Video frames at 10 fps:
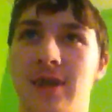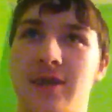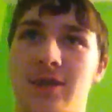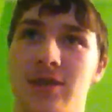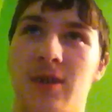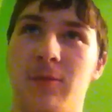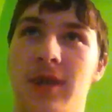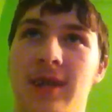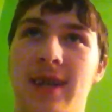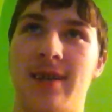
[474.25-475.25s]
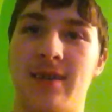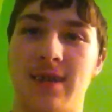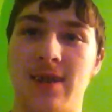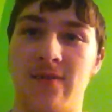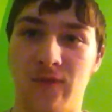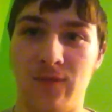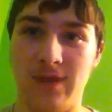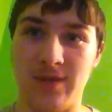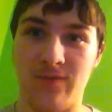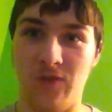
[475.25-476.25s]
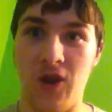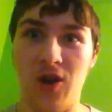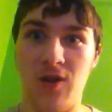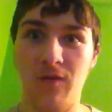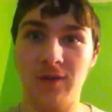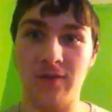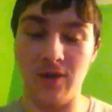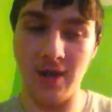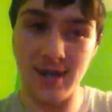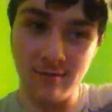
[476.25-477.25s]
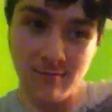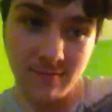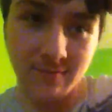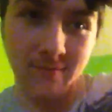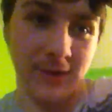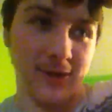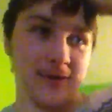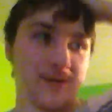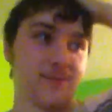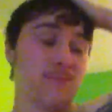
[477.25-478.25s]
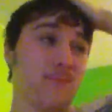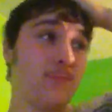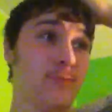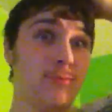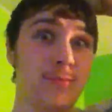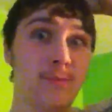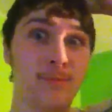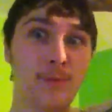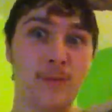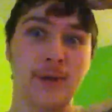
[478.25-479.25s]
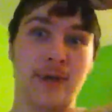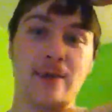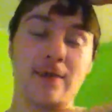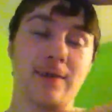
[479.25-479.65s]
it's something that is involved, not because, oh boy,